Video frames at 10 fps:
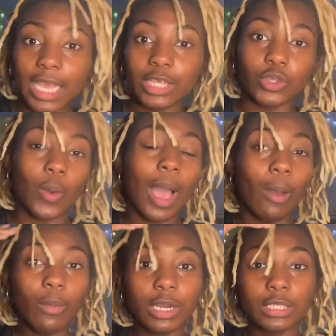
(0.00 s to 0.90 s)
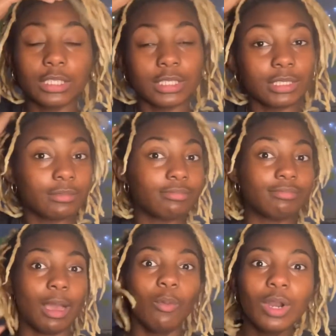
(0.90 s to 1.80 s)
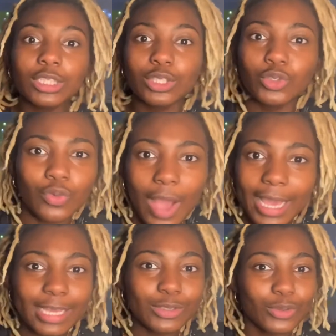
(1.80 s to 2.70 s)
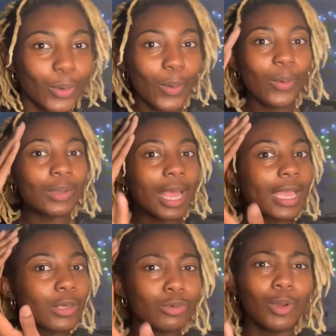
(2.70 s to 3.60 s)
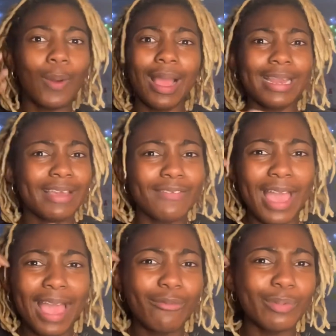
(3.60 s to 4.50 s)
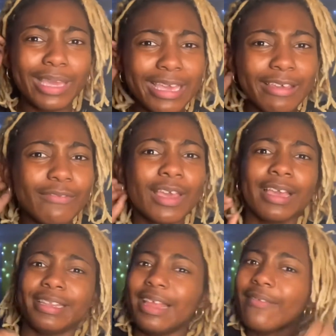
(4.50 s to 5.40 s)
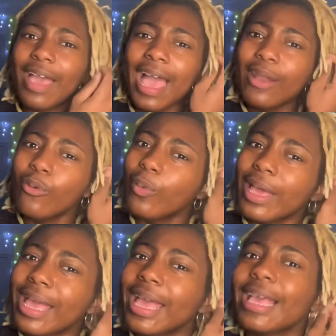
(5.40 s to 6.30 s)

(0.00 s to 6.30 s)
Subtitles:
So I wanted to try it too. Like, you know, I never had weave, never had a wig.